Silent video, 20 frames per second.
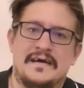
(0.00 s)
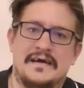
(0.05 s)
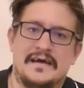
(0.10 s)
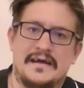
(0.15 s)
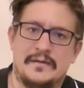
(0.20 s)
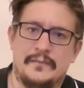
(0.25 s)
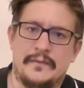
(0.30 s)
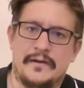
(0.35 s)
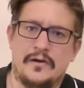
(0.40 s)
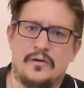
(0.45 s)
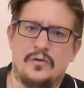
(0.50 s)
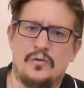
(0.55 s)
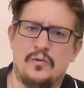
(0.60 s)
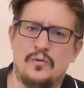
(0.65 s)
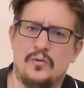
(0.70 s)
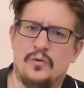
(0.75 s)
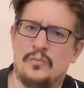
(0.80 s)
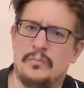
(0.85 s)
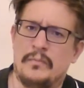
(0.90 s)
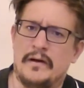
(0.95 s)
Here we go.
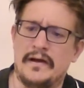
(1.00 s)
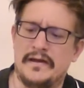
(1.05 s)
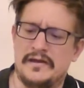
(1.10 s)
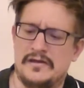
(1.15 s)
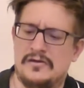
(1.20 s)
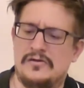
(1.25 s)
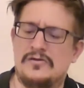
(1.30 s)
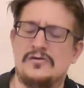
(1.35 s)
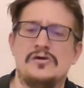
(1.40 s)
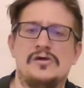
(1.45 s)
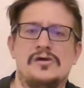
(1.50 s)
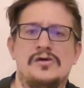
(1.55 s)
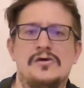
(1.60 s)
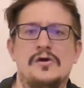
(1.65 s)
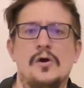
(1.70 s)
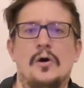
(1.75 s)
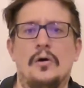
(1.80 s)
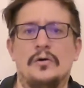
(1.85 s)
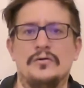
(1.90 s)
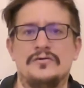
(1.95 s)
Oh my
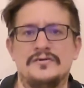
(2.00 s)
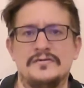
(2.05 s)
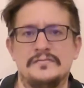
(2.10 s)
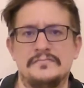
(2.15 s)
God.